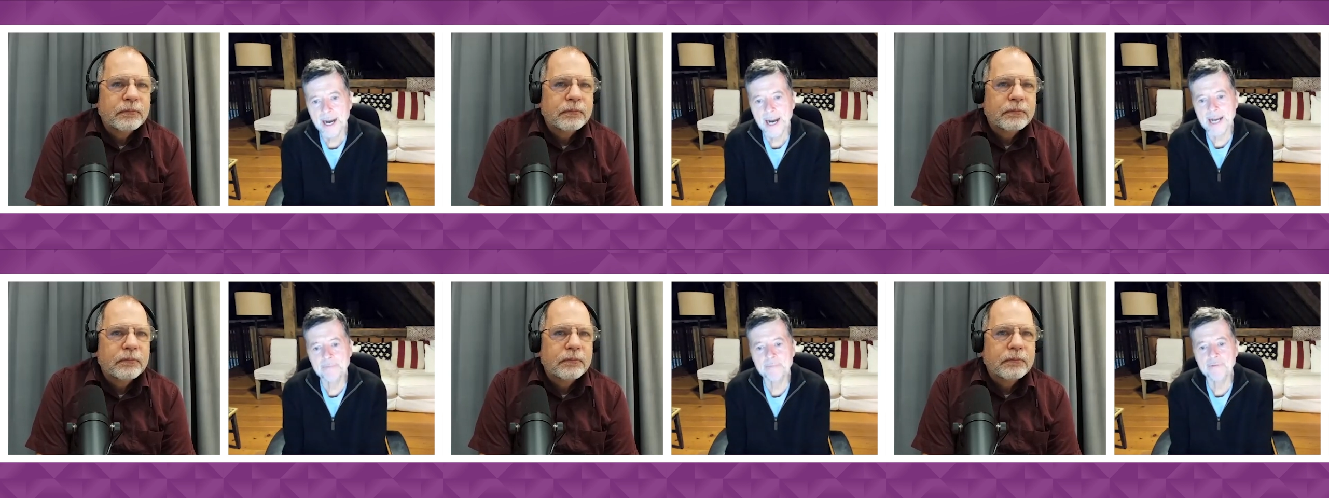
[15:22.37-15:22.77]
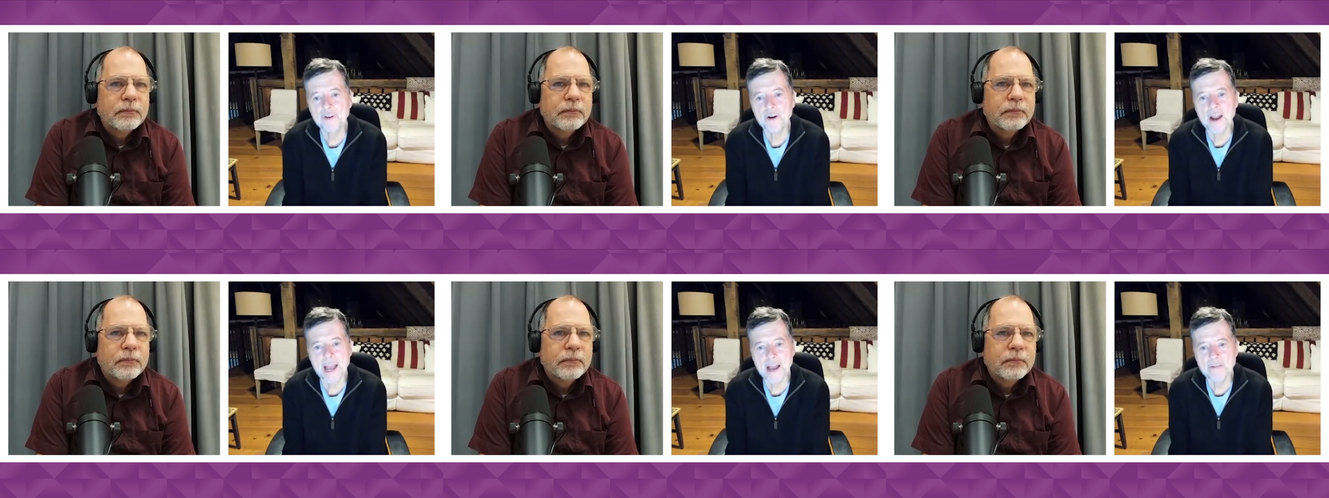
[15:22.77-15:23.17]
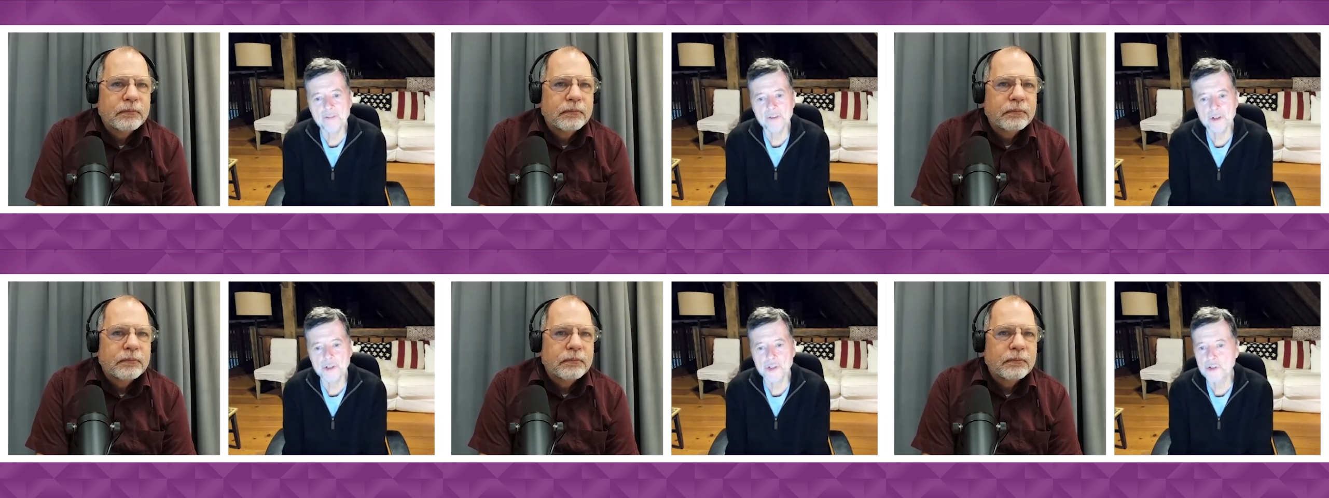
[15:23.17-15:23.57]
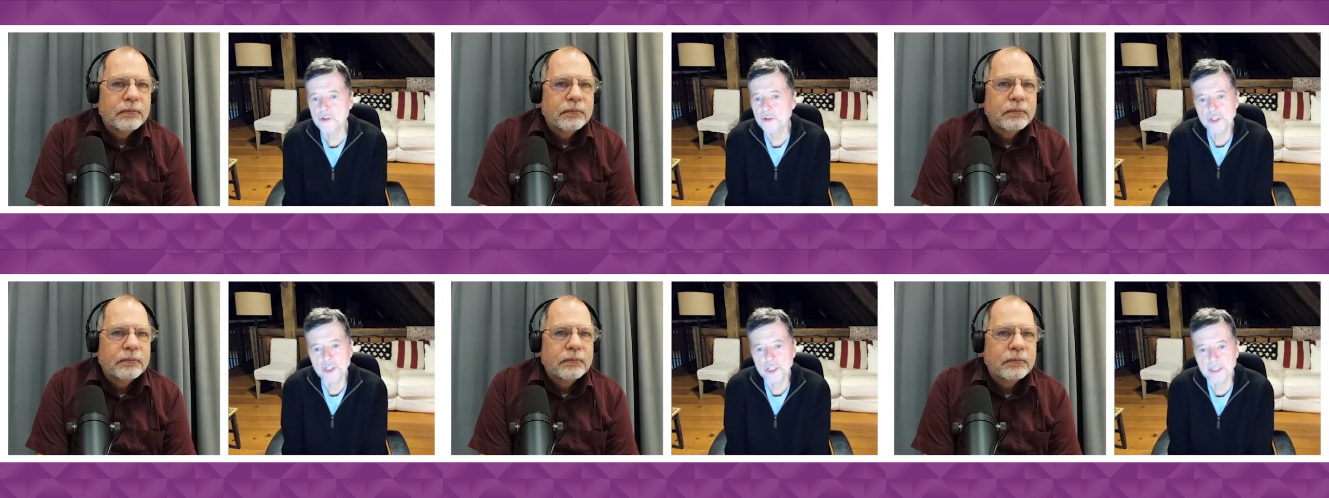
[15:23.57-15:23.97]
Speaker 1: I'm forever
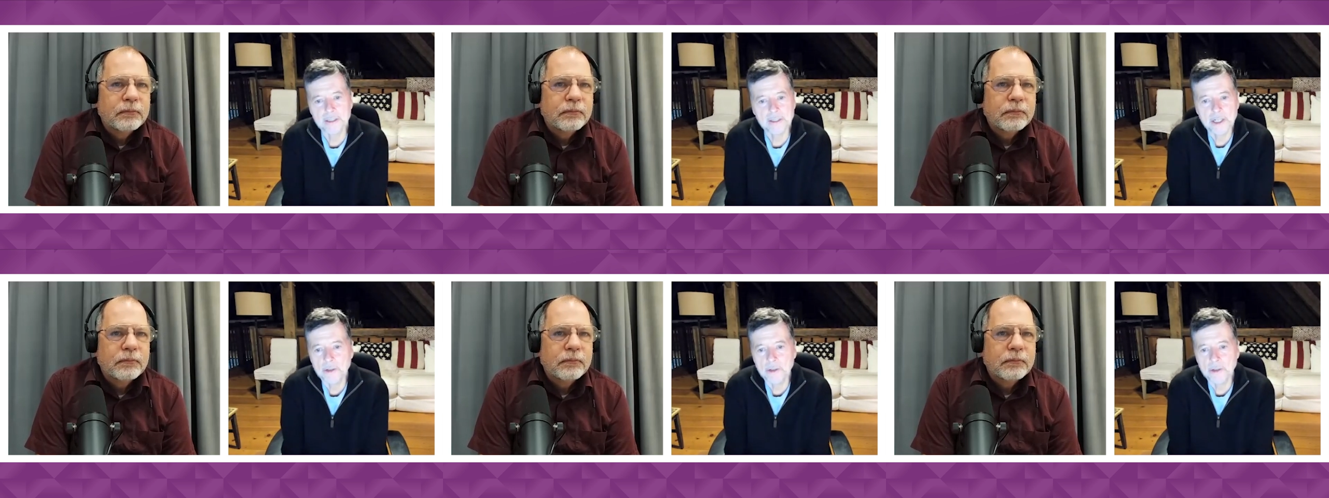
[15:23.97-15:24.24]
searching.